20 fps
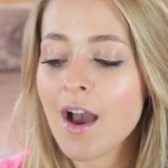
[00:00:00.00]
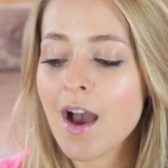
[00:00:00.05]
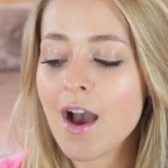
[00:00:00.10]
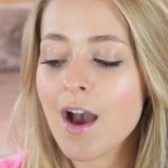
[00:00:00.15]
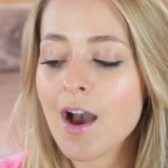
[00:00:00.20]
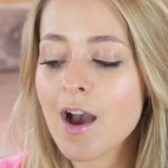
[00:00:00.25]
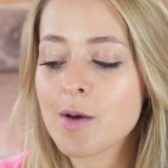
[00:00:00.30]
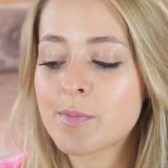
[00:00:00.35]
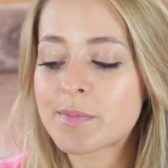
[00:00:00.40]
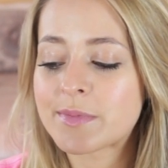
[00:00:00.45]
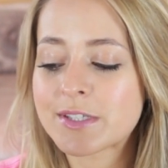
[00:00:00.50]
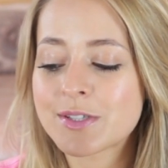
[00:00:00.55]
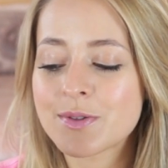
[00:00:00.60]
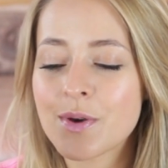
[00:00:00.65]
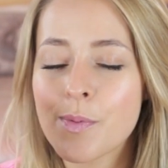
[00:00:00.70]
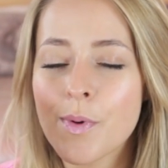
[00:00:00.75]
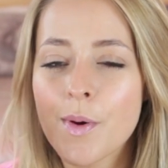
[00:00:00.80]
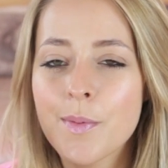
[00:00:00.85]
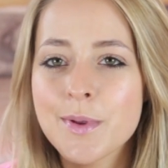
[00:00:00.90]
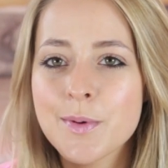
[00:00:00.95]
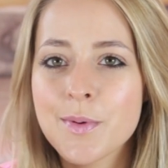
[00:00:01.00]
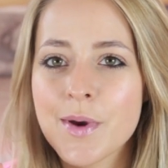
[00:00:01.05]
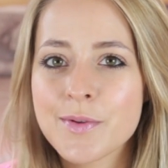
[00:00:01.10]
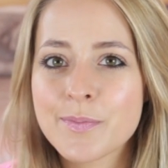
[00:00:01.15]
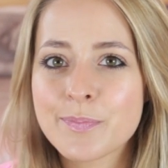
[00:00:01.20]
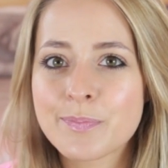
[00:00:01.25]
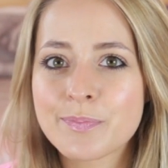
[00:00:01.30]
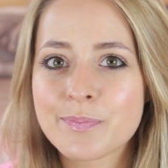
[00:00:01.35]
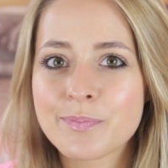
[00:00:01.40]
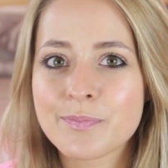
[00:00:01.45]
So I probably
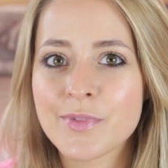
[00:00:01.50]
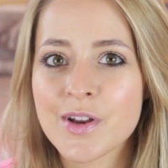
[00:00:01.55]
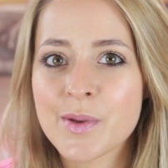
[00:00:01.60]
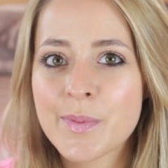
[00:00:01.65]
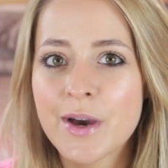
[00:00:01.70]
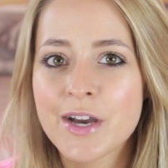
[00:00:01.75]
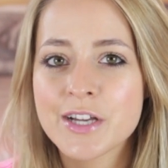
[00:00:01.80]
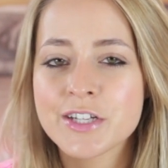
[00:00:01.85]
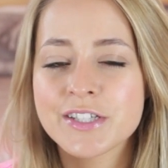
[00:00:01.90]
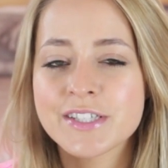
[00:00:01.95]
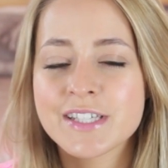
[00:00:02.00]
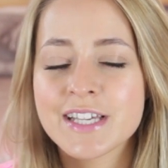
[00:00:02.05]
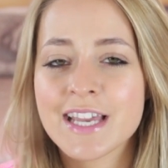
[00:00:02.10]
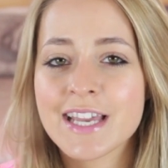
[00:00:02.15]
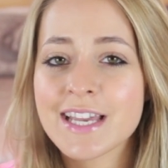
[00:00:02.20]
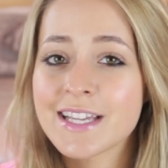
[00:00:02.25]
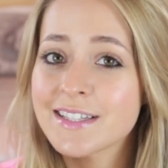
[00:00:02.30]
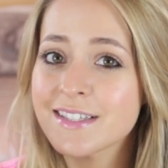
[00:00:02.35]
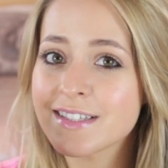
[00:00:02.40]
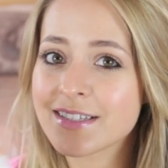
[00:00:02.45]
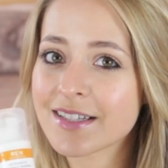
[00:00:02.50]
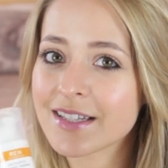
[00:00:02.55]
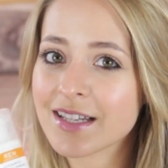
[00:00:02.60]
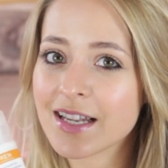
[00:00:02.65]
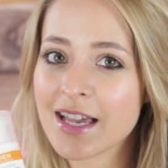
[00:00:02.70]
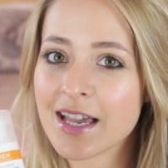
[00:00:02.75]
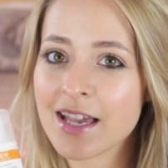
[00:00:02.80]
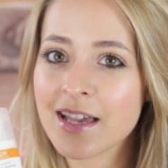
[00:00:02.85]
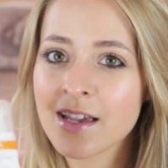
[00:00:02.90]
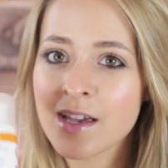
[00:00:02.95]
won't repurchase it
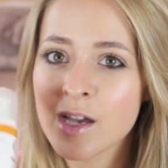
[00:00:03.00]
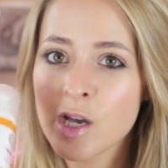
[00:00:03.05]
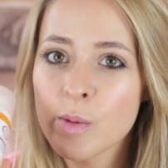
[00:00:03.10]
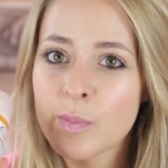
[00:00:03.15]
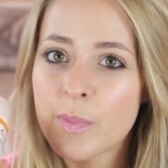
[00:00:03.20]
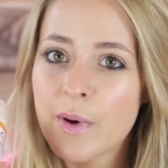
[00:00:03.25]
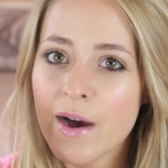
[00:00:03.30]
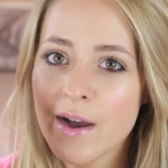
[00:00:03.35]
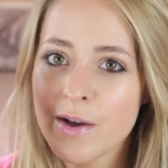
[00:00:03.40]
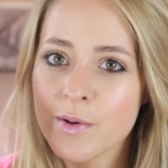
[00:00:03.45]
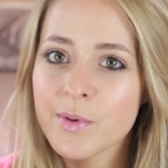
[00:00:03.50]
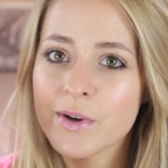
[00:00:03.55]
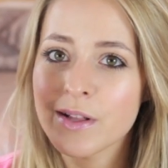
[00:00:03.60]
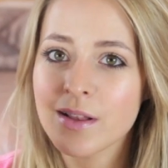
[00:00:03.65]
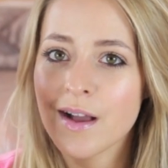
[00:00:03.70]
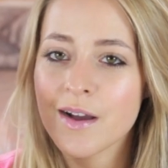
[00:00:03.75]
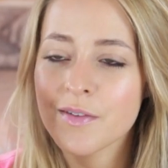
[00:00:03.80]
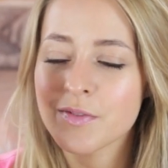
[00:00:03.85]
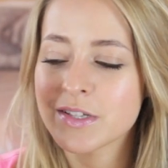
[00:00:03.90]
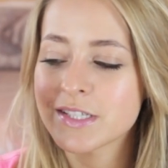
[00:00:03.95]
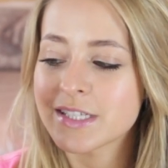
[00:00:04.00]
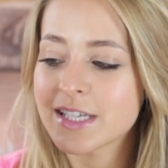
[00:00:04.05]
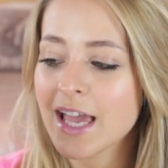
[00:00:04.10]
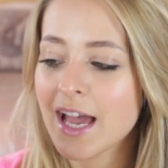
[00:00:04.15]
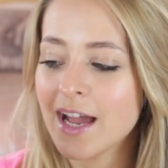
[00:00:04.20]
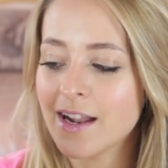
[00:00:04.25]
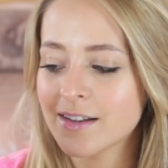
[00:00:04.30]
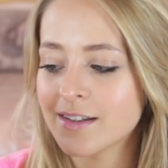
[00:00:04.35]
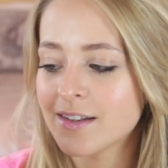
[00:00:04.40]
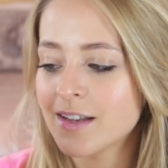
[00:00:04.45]
instantly, but I will have this
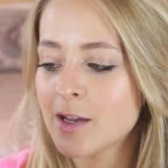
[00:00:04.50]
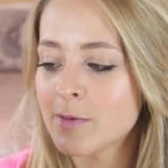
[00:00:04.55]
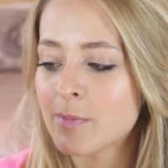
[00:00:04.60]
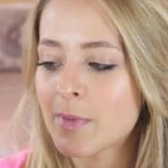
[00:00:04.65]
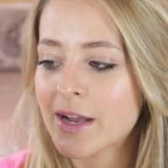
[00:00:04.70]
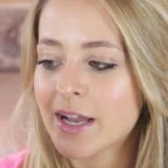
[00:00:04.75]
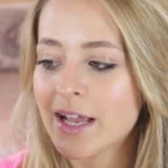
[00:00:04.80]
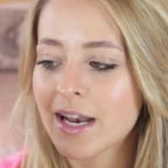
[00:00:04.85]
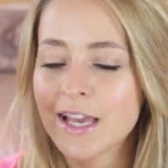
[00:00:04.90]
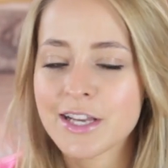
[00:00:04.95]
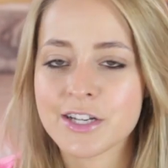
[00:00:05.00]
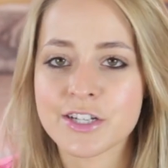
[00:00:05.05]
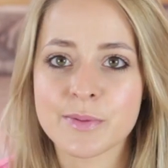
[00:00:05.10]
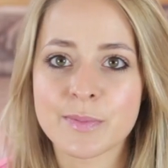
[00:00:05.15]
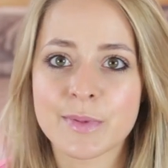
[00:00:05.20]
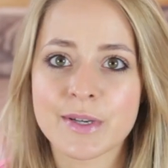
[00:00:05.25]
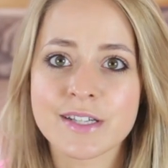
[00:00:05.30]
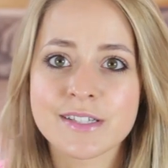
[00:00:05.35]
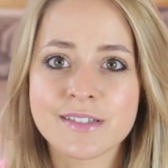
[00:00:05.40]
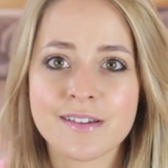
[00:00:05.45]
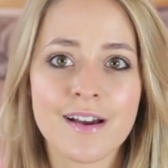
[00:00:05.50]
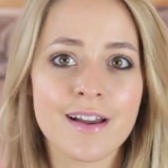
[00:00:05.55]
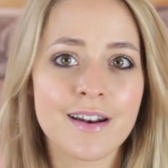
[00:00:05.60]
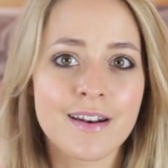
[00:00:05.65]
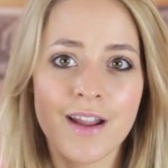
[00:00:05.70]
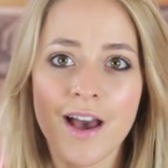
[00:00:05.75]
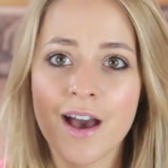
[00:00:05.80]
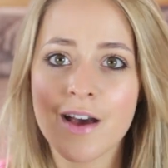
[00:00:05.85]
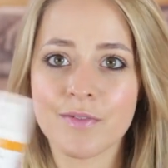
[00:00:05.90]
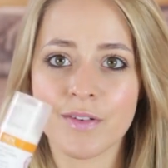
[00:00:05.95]
again in my collection because
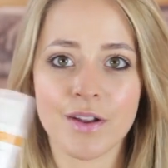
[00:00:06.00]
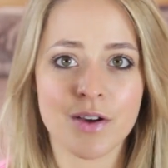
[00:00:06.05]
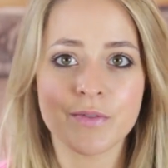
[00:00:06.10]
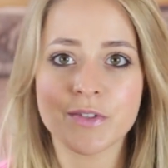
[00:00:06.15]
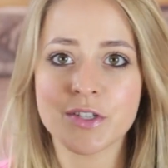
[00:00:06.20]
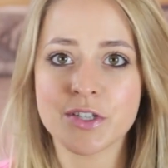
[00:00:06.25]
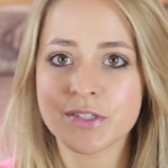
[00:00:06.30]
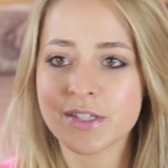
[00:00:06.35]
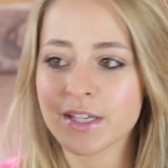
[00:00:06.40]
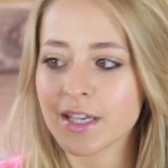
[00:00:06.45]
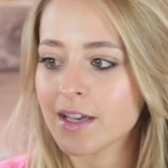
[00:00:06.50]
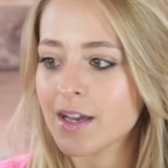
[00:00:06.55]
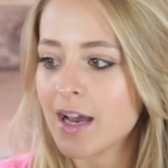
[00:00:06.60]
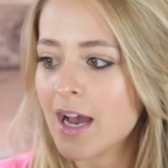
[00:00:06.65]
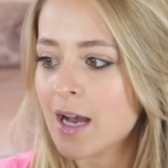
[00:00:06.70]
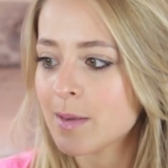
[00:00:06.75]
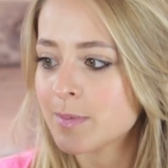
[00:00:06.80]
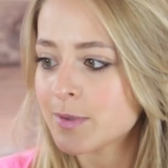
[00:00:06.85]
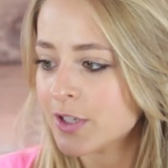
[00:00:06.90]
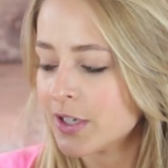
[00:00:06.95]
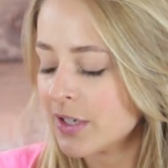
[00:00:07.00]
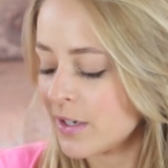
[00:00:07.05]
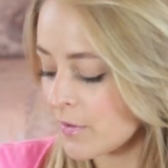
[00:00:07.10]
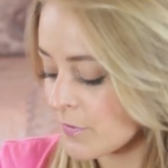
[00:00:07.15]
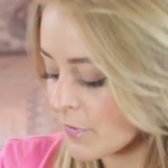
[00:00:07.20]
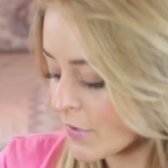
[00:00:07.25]
I have loved using it. Absolutely